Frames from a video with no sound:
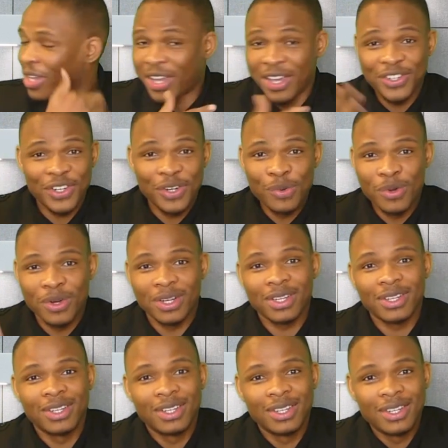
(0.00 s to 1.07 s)
kitchen work.
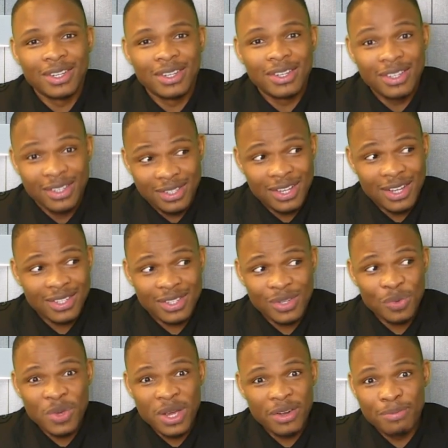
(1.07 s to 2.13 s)
He's
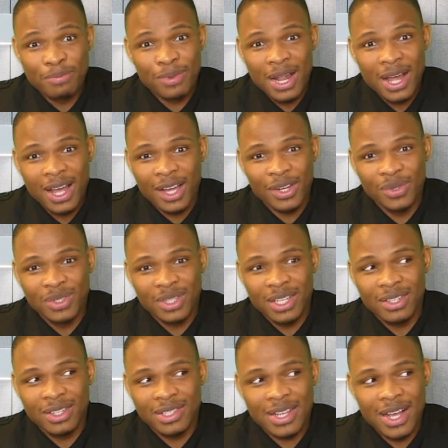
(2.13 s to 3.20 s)
still wearing black. I don't
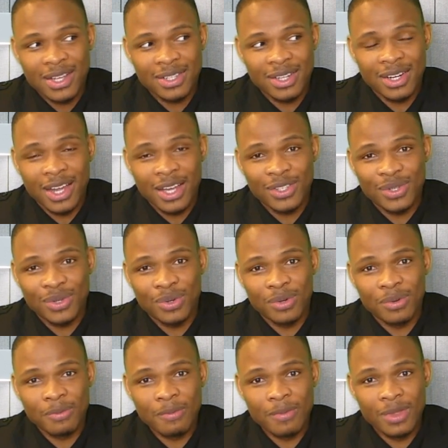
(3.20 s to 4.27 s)
think this guy's in an IT role
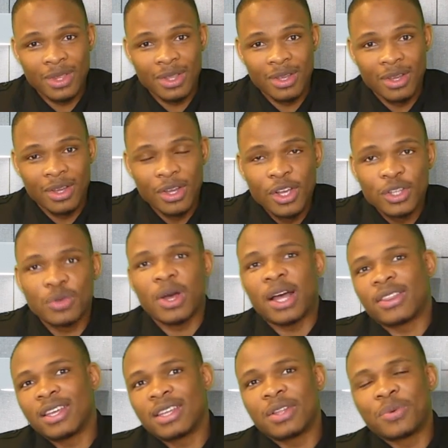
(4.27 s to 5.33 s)
So I
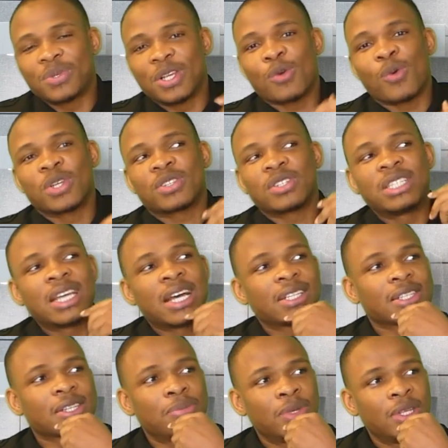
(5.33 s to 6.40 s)
think there was a question he
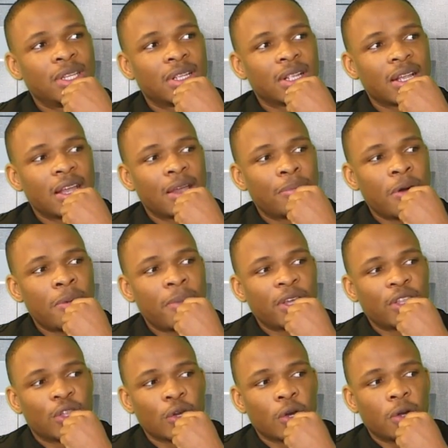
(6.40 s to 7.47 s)
asked me about my
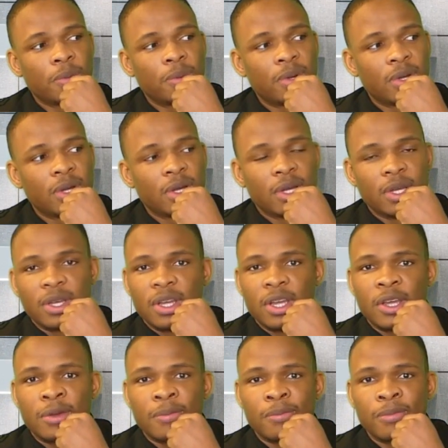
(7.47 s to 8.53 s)
job,
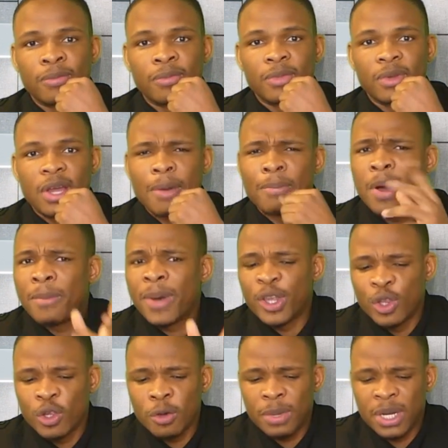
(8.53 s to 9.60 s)
um, about my
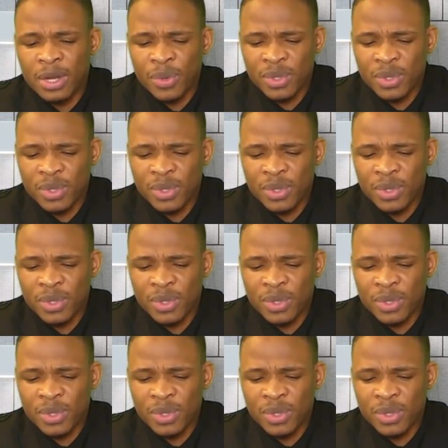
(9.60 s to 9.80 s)
job, and I